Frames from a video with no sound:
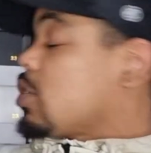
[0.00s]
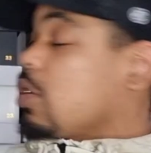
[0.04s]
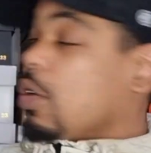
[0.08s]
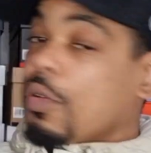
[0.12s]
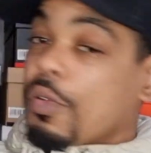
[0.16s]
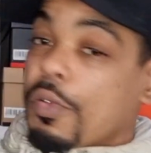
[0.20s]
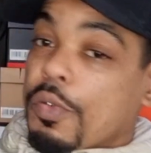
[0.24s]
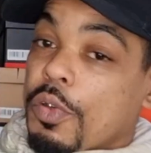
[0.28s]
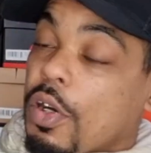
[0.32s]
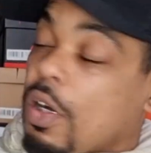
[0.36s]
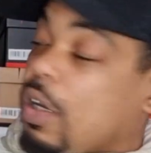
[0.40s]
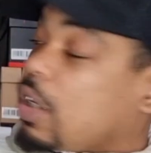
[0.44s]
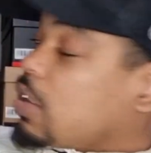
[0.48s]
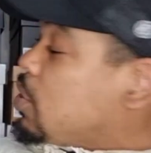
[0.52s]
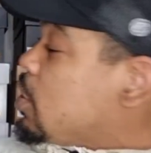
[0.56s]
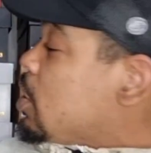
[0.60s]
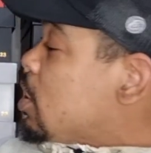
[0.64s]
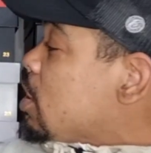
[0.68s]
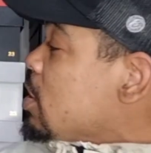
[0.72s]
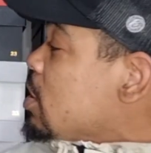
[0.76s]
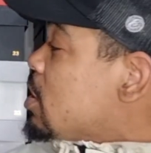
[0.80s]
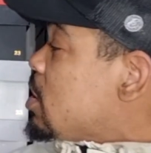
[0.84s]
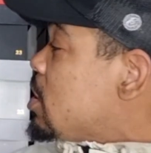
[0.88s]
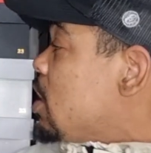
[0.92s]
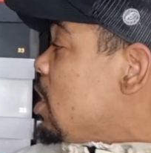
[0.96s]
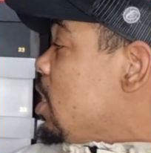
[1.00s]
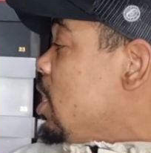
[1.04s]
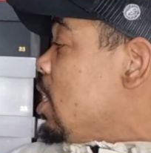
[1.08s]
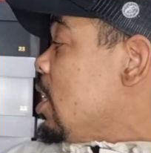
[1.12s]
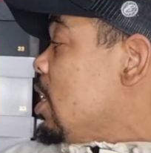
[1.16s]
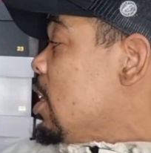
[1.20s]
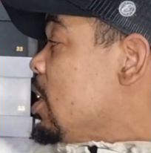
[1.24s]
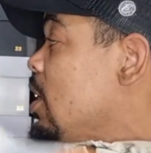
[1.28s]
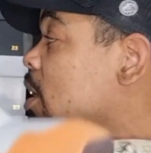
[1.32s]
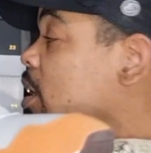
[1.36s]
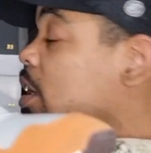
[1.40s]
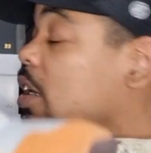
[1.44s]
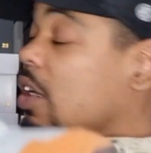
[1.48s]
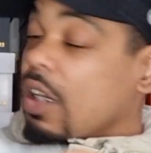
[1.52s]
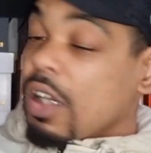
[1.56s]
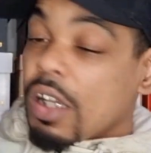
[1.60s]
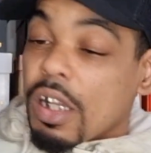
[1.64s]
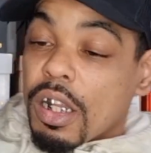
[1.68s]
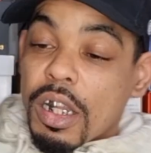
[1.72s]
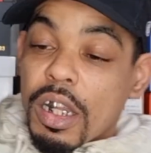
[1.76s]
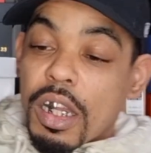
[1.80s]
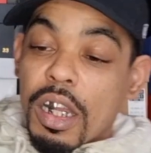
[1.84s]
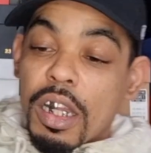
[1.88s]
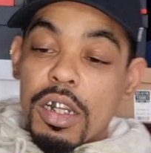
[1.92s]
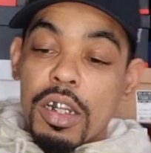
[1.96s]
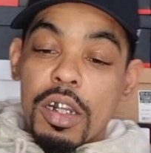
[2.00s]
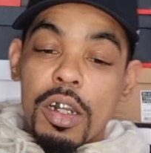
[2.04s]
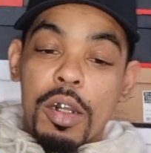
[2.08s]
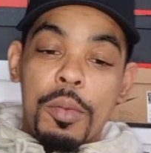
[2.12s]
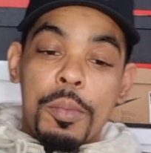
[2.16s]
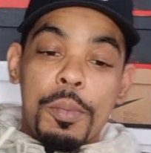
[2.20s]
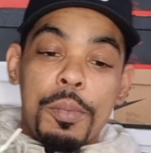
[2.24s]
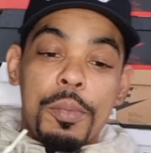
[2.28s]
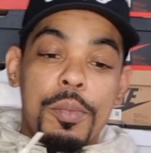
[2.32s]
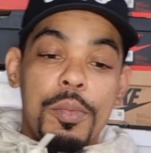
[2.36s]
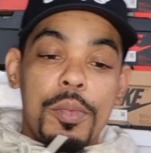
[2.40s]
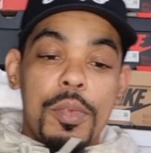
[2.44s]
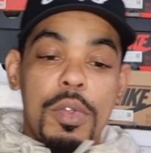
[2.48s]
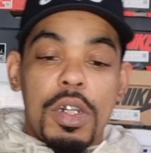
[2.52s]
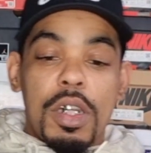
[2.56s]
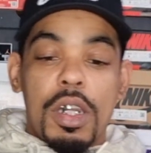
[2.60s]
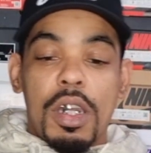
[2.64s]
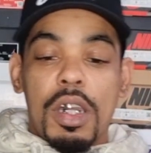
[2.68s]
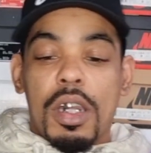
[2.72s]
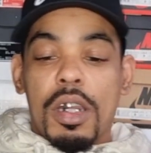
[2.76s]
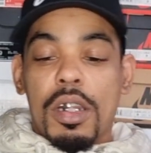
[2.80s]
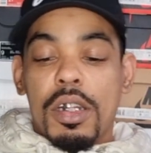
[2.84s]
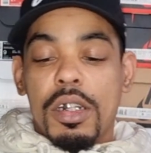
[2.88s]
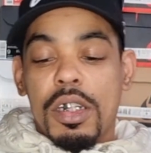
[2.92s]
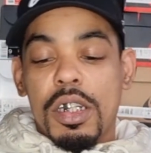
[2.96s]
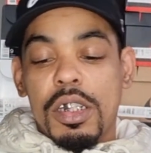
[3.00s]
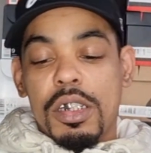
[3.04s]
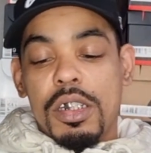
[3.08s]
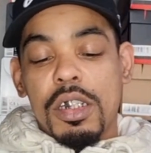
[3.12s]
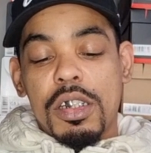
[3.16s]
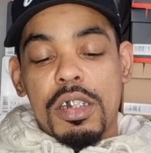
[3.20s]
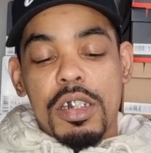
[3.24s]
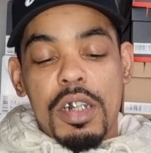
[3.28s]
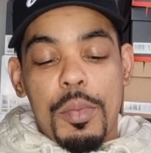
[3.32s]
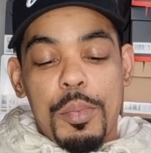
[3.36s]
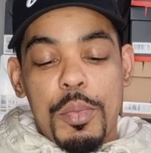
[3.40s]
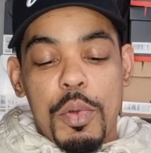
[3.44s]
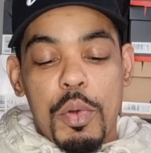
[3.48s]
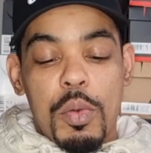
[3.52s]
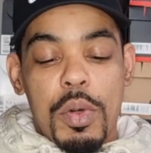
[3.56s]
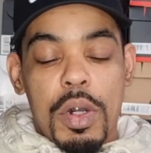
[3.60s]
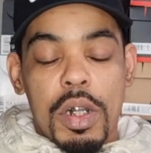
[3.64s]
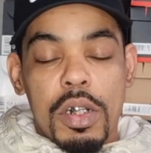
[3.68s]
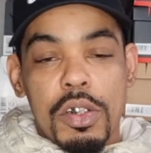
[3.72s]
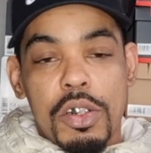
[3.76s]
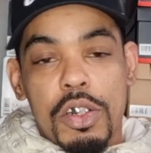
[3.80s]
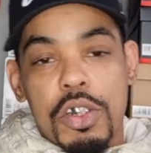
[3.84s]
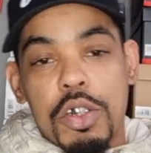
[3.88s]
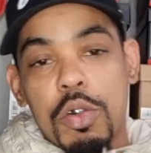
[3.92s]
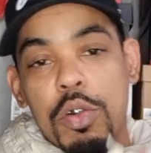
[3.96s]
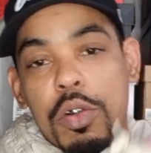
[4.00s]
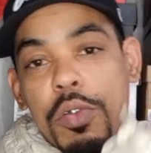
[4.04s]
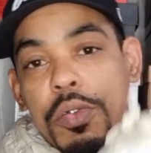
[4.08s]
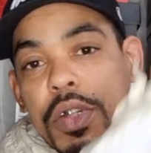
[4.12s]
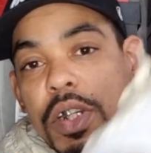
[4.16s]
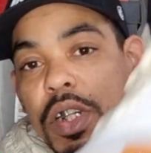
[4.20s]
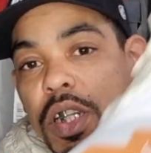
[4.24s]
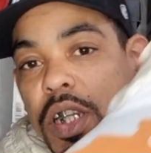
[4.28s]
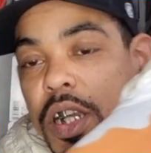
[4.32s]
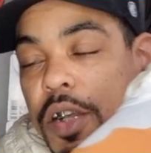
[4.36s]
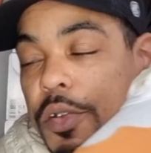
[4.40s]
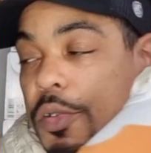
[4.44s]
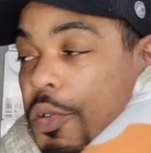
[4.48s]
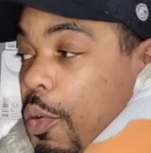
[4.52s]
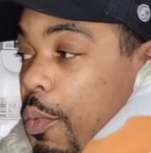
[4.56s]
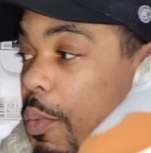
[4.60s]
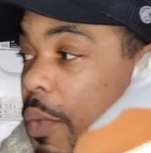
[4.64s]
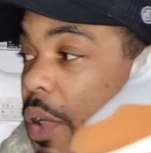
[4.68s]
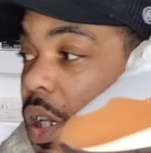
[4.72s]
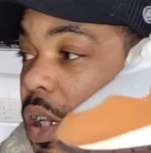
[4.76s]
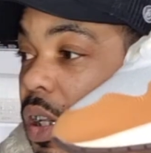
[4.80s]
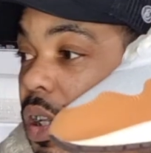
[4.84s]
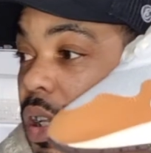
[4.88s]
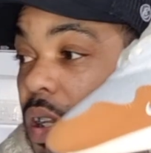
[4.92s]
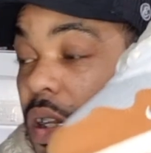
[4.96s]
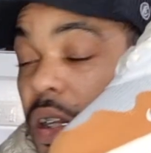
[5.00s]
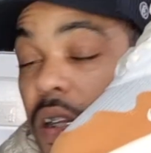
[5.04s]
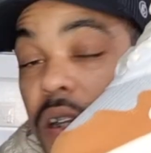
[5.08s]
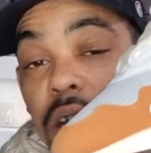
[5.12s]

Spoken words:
so far, as you can see. And yeah, this is number 1 shoe of the year for me.